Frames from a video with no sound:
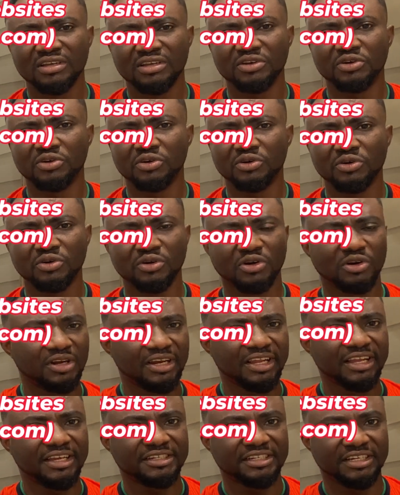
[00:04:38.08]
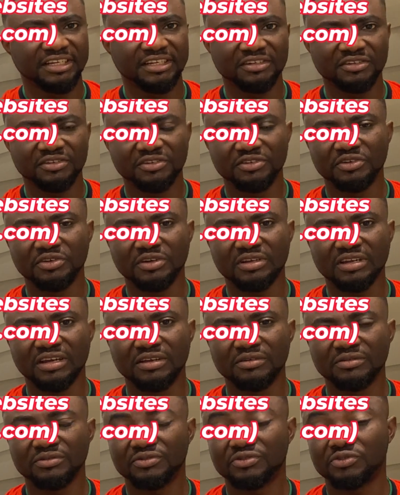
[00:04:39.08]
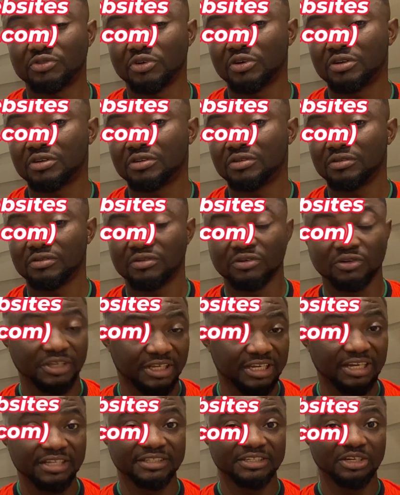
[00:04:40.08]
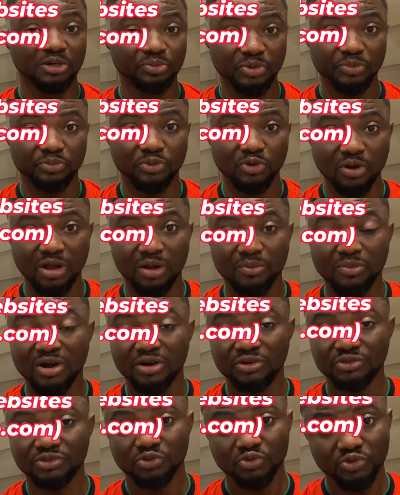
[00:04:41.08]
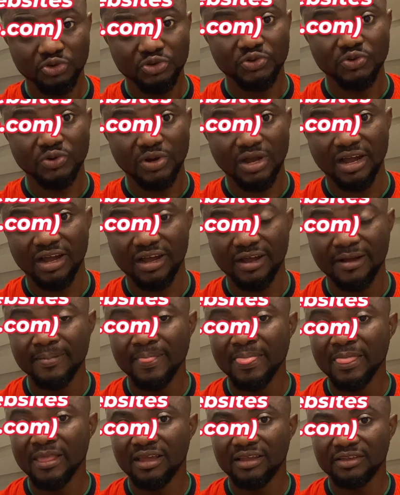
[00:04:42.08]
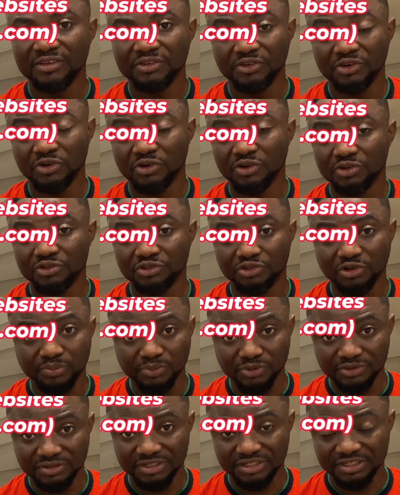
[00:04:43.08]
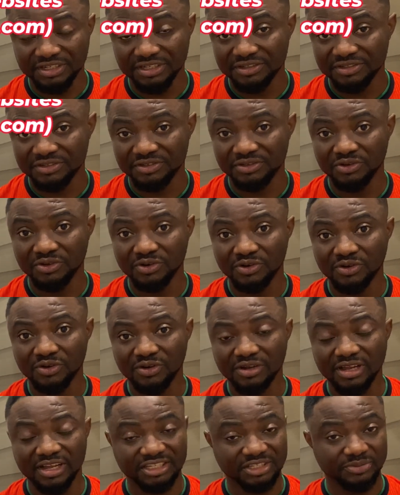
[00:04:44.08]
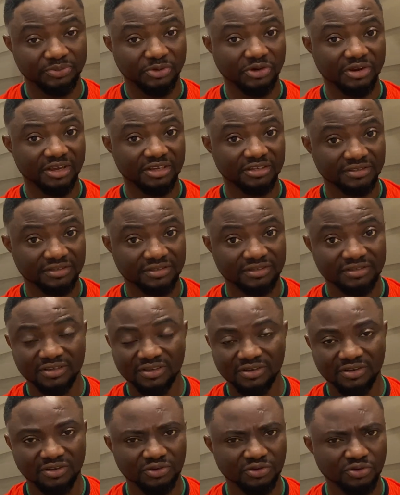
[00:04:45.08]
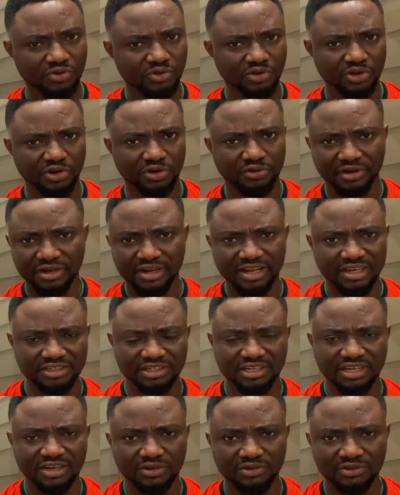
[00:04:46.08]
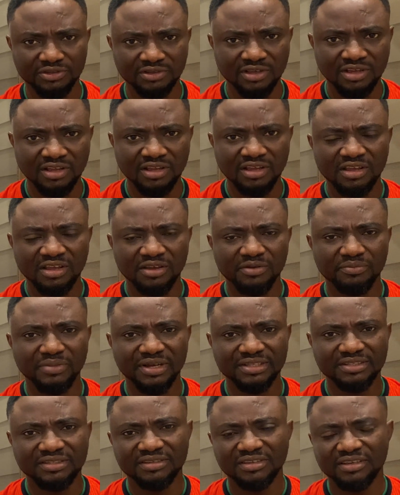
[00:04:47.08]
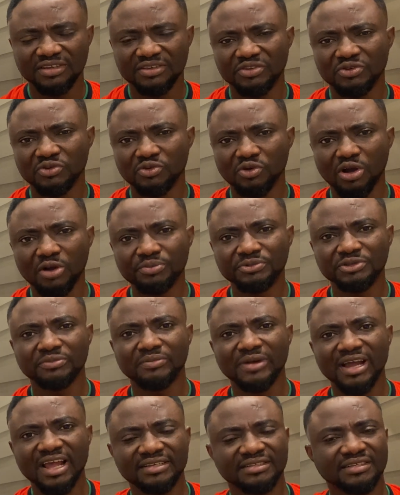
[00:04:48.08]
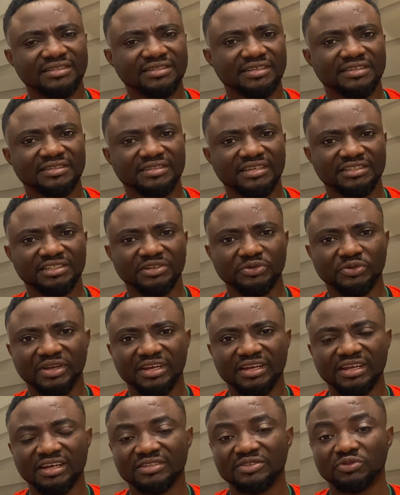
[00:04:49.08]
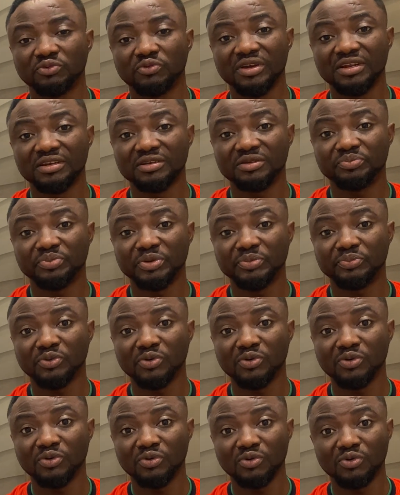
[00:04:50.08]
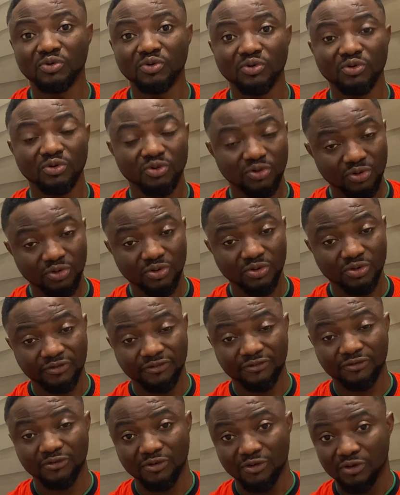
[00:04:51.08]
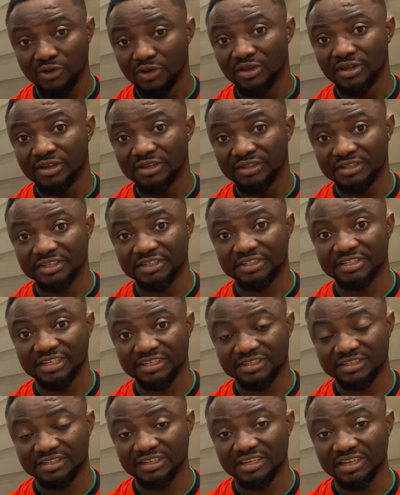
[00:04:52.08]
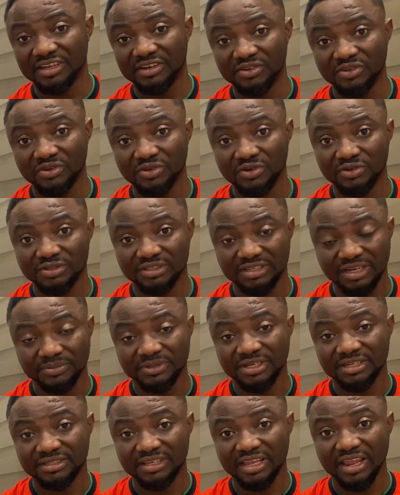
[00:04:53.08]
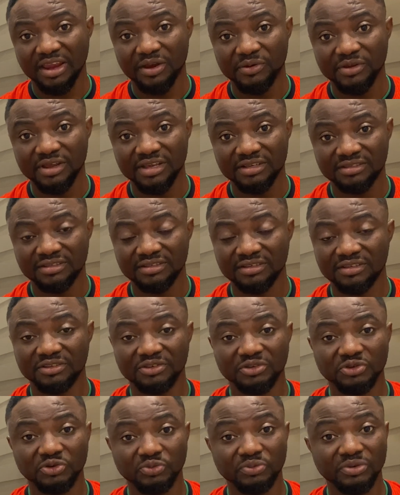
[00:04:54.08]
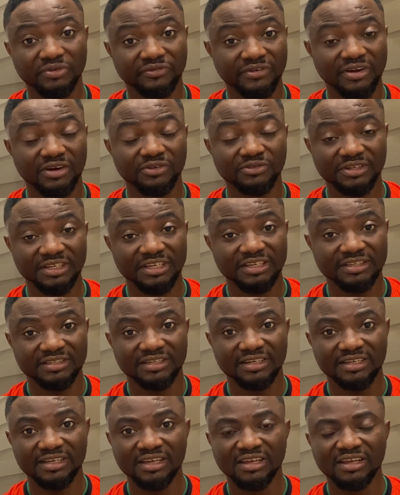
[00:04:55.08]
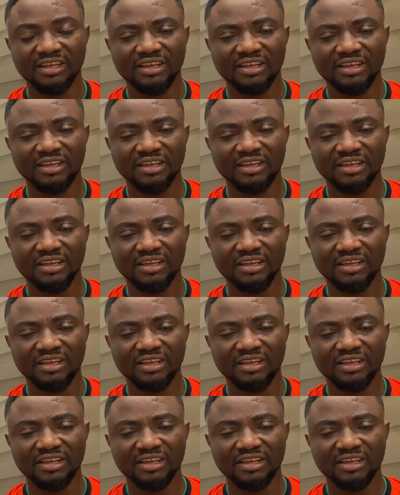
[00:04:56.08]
On LinkedIn, you can talk or you can tell people about who you are, your job positions, your experience, your credentials, but you optimize it in such a way that when people go look for teachers in your subject areas, you will be found easily.